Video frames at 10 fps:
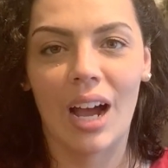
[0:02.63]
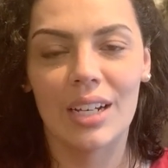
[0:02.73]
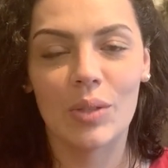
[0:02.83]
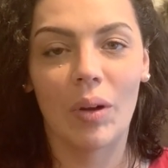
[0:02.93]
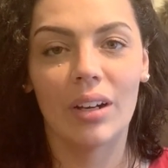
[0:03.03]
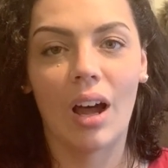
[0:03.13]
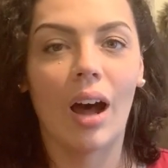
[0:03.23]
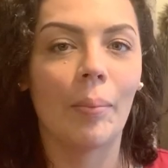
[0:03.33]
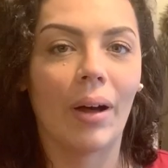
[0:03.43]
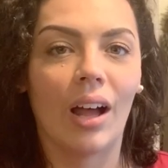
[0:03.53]
I just wanted to
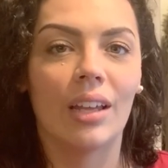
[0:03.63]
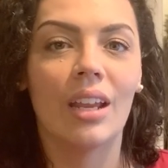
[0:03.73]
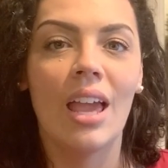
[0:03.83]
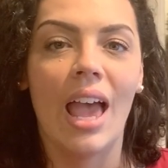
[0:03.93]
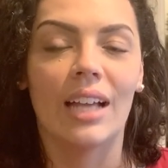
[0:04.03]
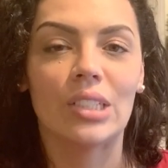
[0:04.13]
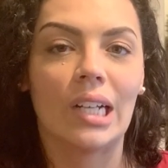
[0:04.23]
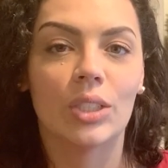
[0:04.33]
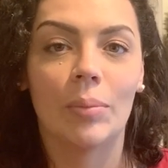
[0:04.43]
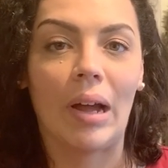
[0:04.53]
hop on and
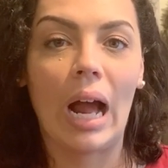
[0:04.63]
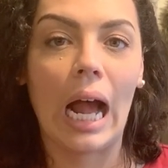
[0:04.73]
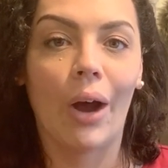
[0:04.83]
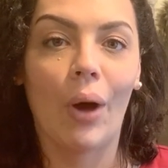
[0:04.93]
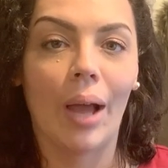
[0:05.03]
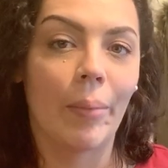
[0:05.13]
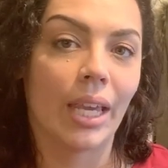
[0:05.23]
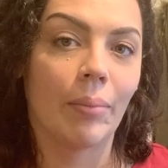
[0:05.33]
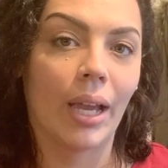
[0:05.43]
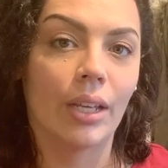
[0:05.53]
talk to you about how I
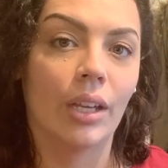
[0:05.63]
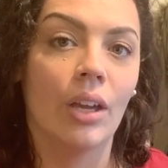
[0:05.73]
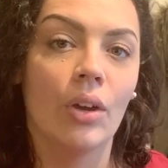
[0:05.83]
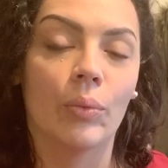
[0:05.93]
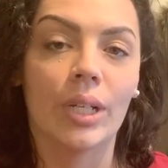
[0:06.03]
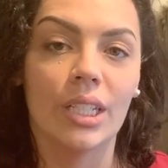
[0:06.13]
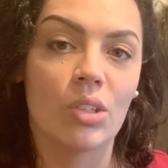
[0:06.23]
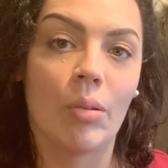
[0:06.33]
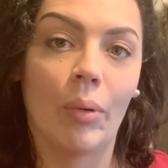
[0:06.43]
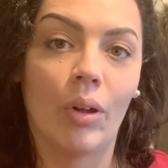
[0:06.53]
make my
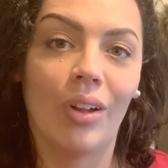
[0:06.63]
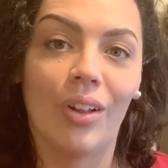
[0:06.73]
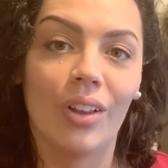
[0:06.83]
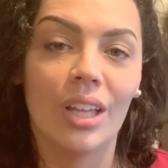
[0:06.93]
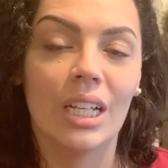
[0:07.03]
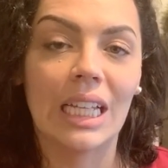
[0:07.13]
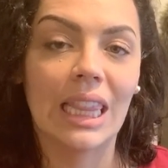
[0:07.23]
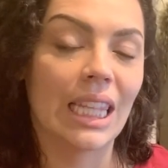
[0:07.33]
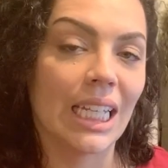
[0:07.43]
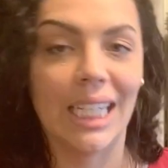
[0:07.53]
reusable
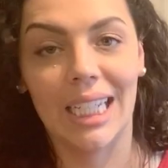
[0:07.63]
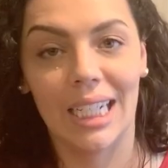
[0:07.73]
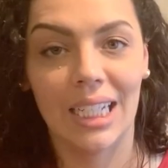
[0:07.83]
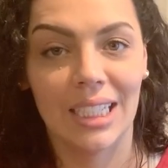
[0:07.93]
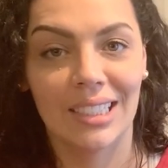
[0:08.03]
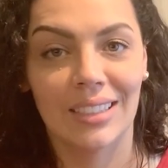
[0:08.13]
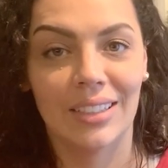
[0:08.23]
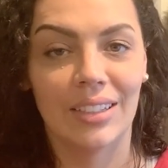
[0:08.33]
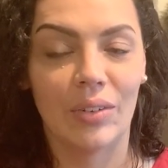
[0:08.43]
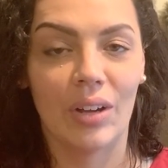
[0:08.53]
cleaning
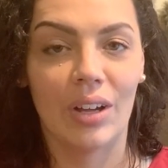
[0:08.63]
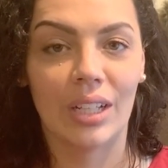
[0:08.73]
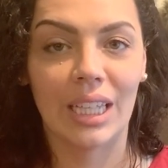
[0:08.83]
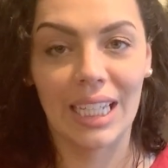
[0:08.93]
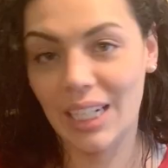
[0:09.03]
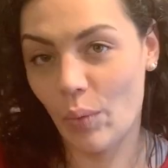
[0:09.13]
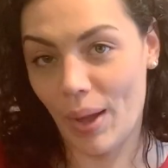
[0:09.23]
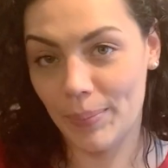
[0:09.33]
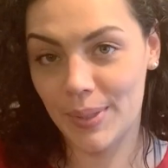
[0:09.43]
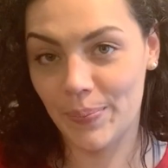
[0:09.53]

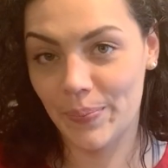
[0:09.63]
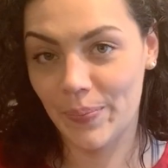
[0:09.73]
wipes.